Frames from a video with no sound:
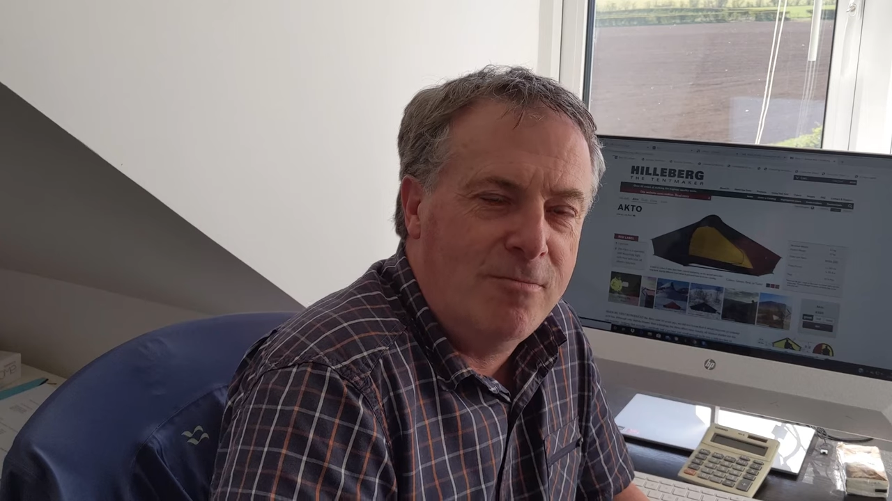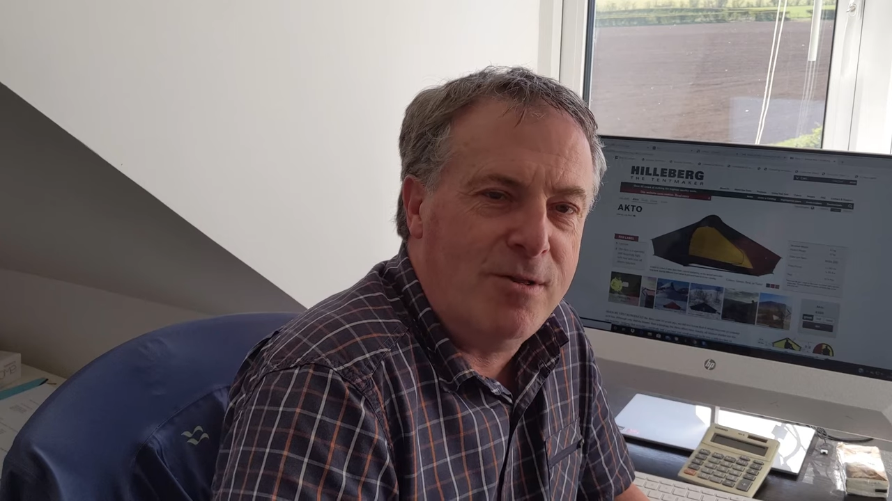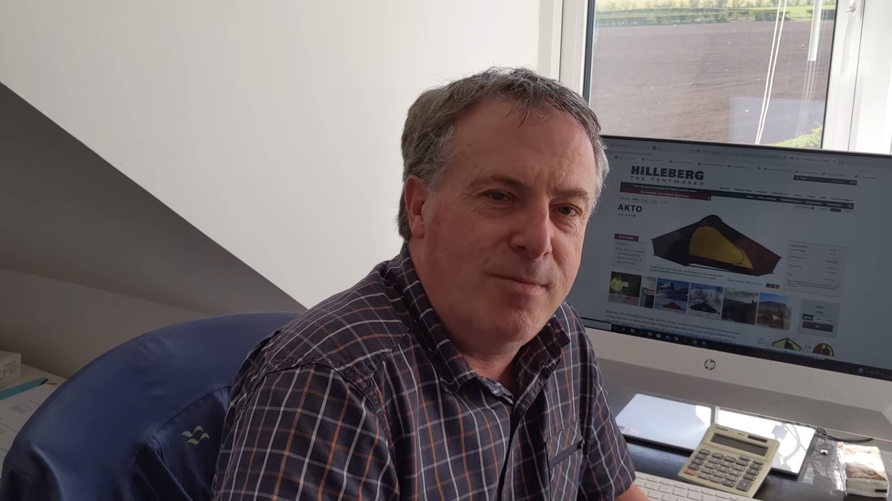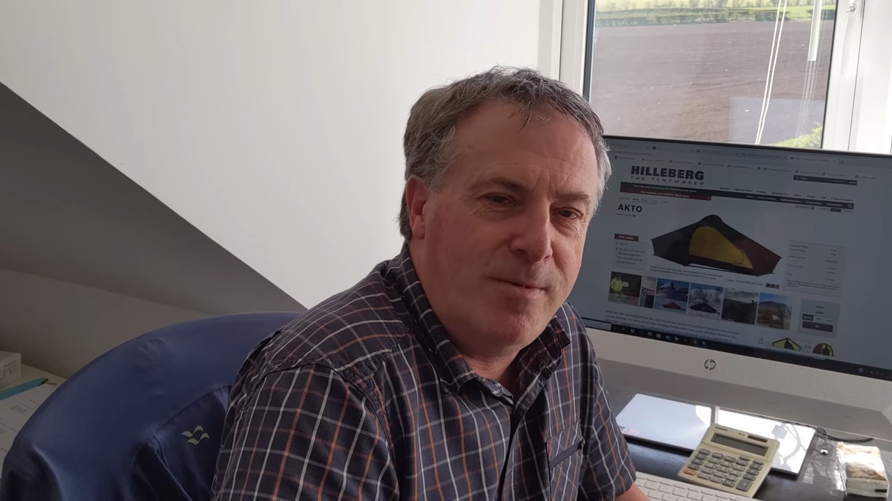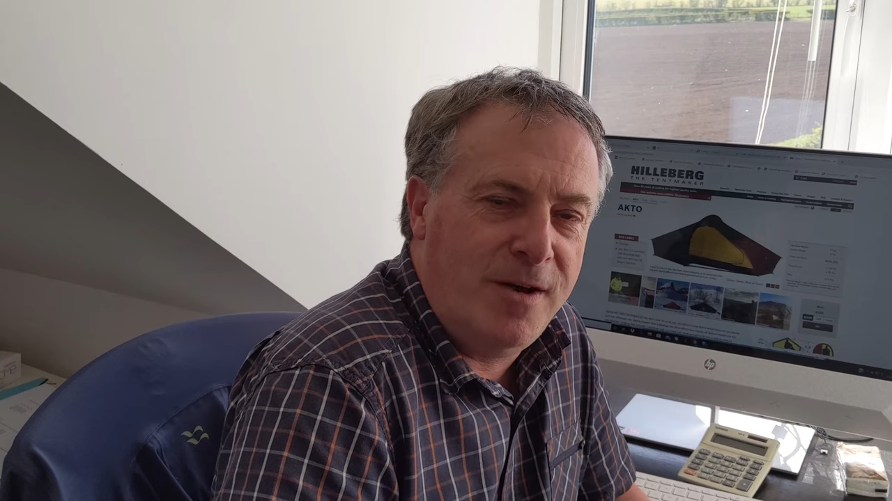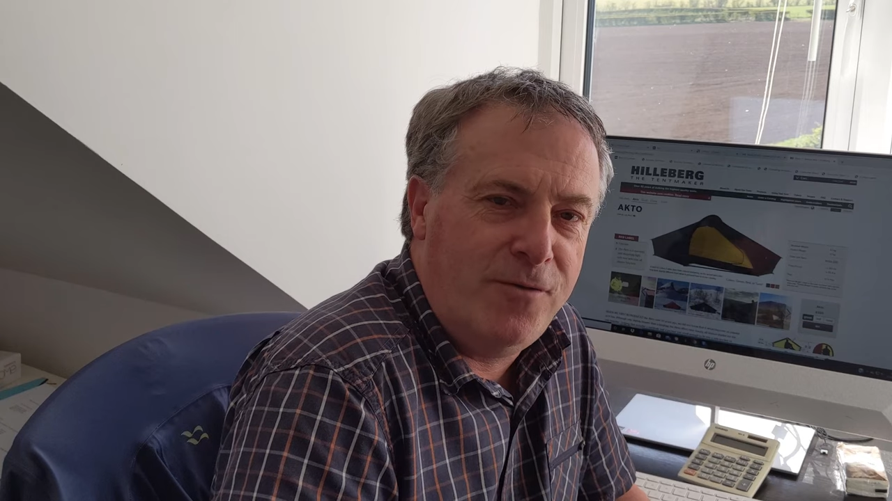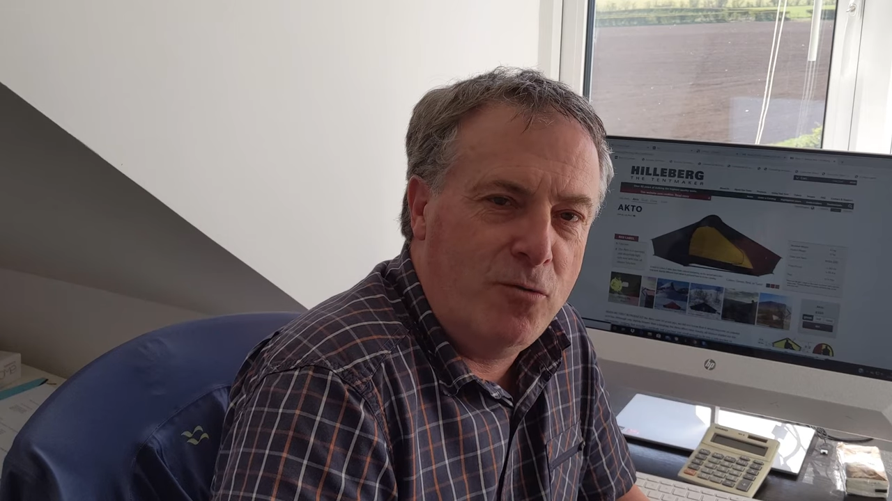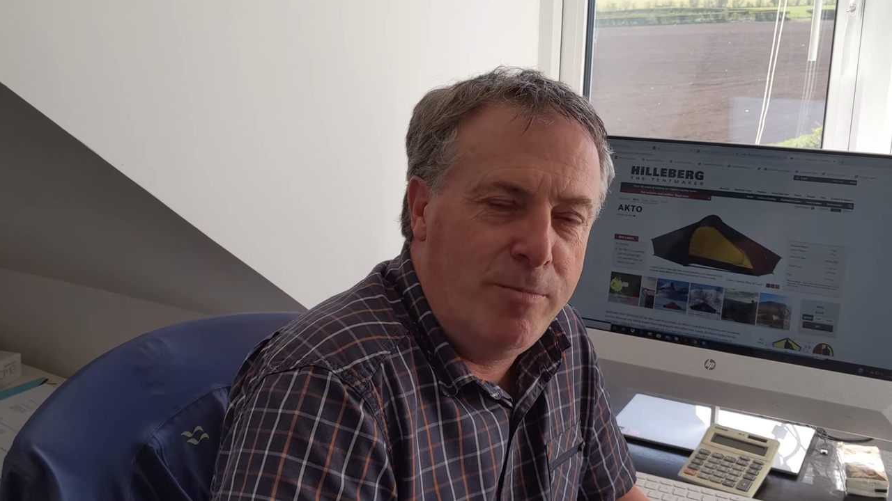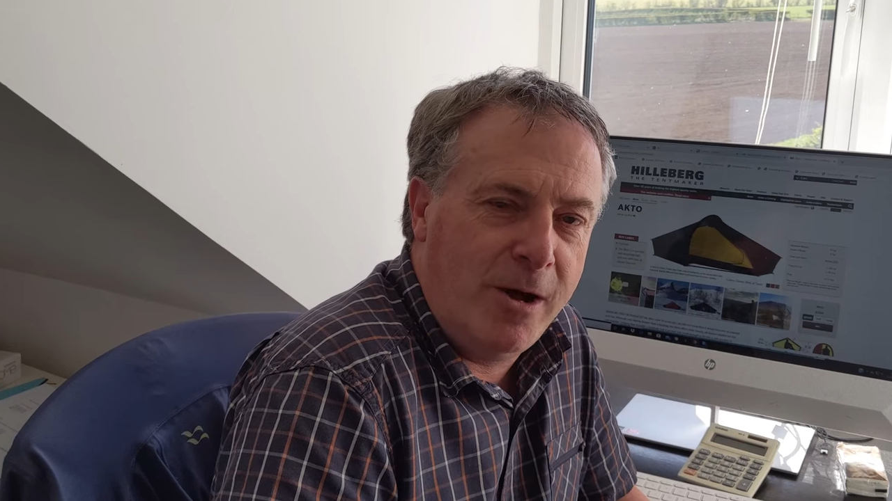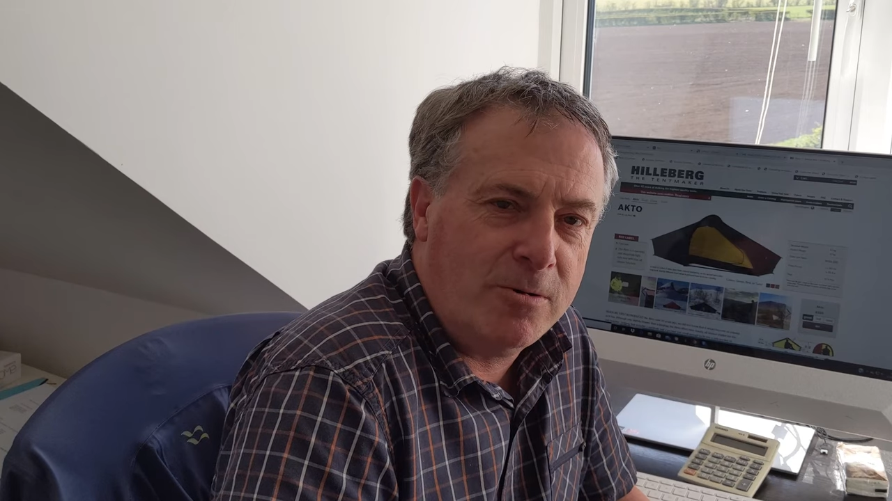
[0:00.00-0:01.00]
with maybe a
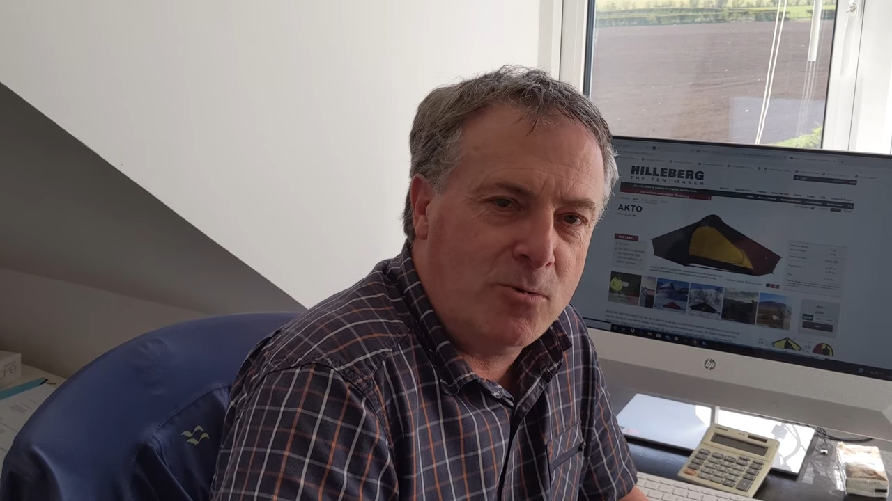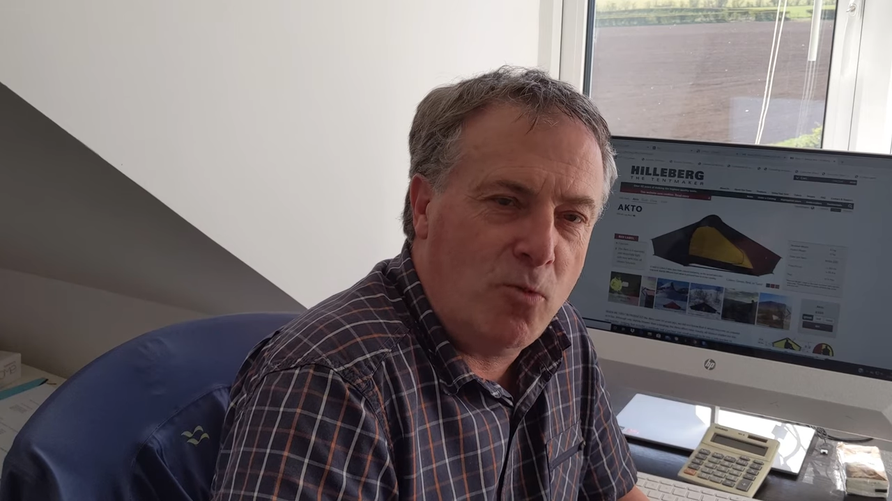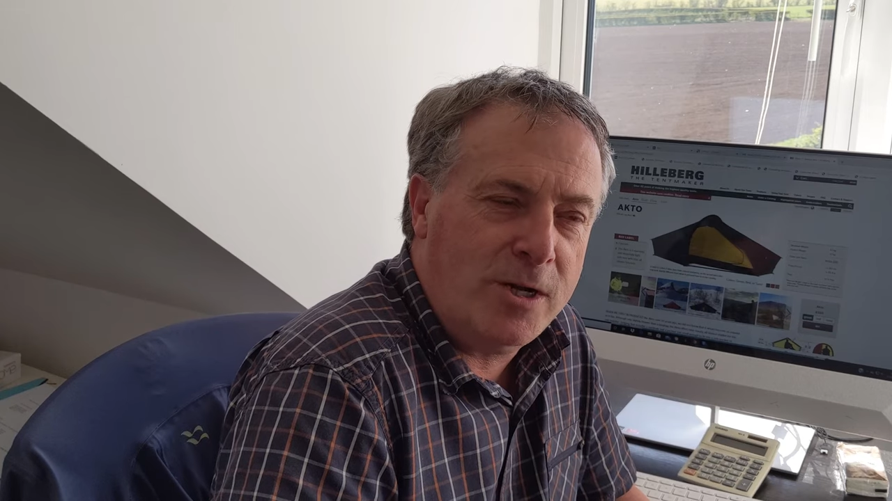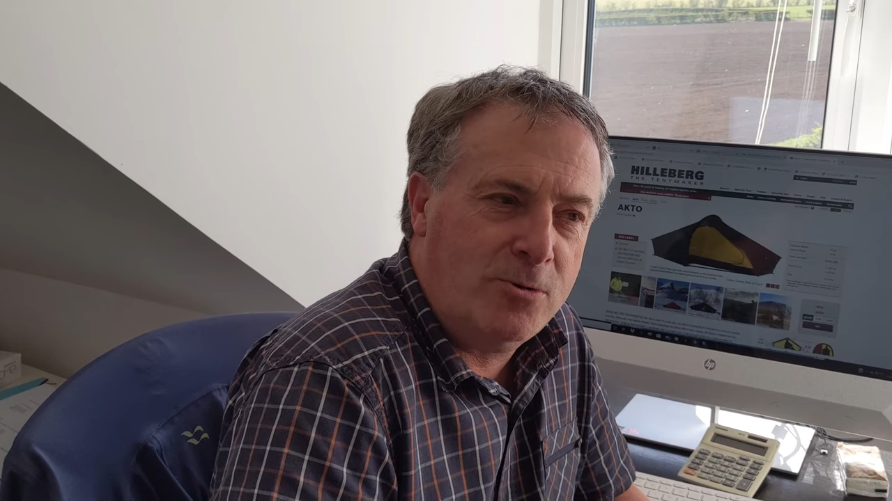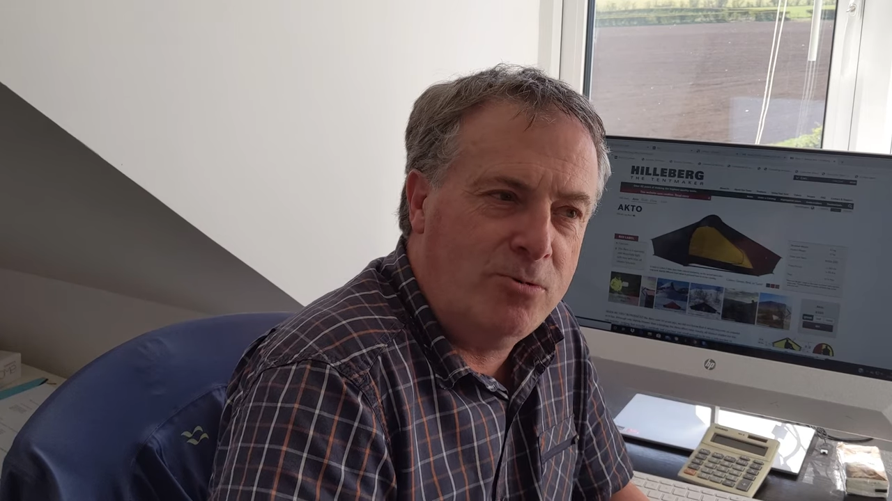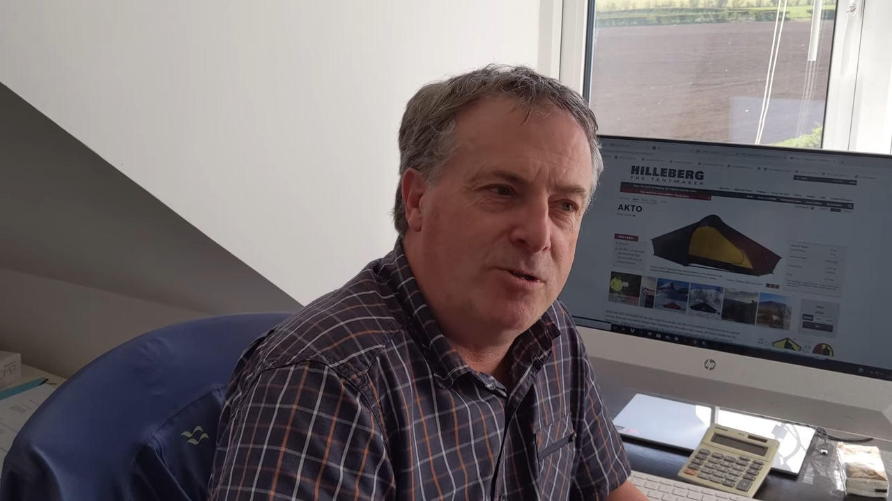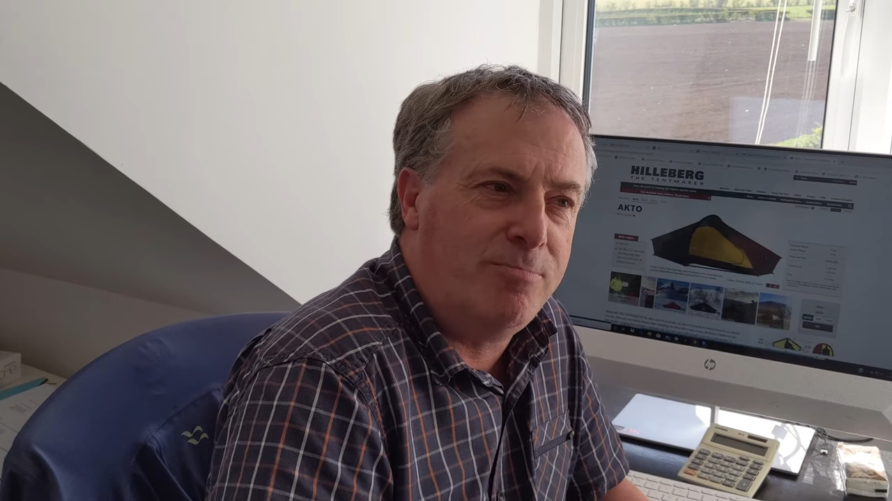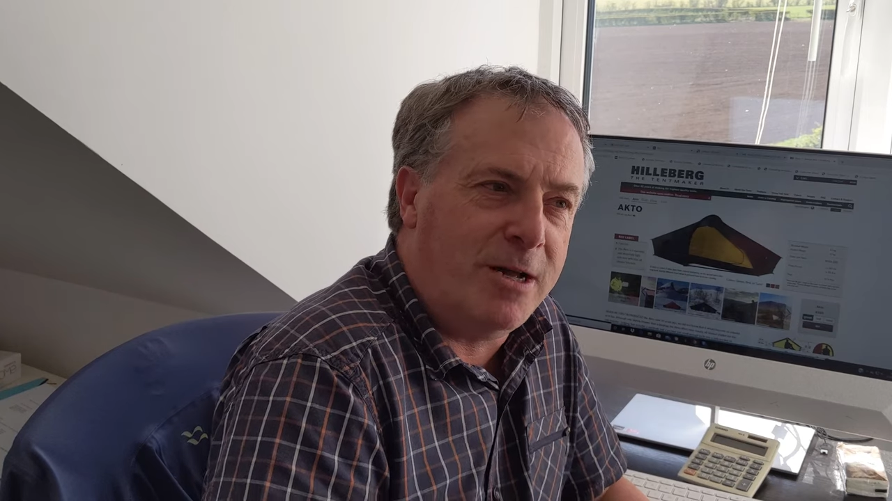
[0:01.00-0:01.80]
few bells and whistles.